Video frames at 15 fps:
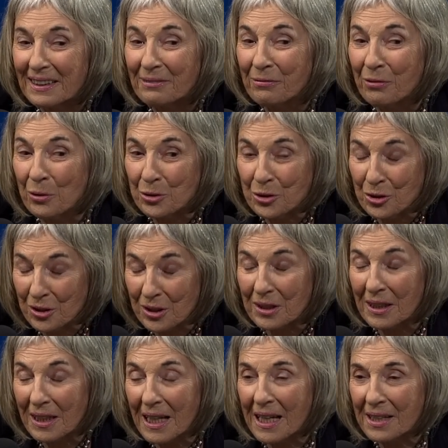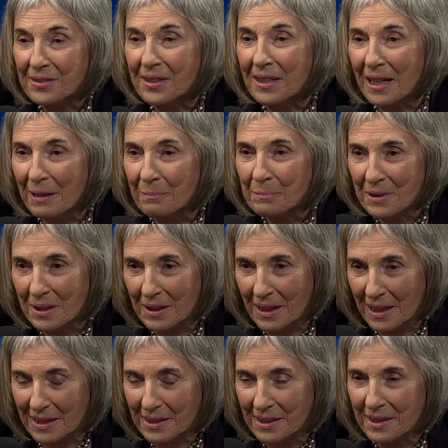fortunately, it hasn't come to
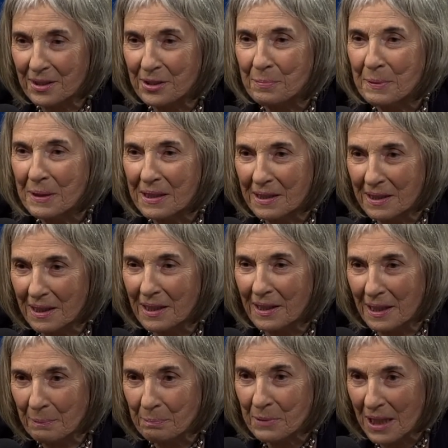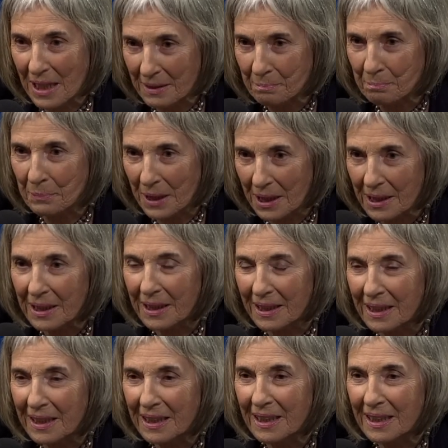that. It's been kept at
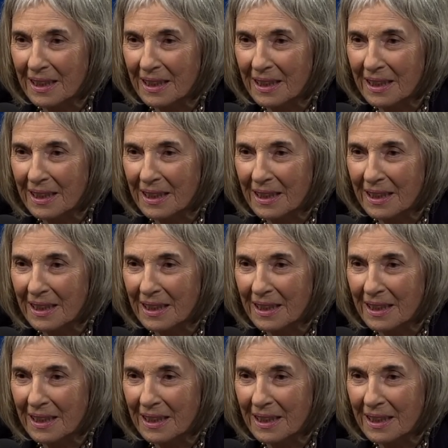bay.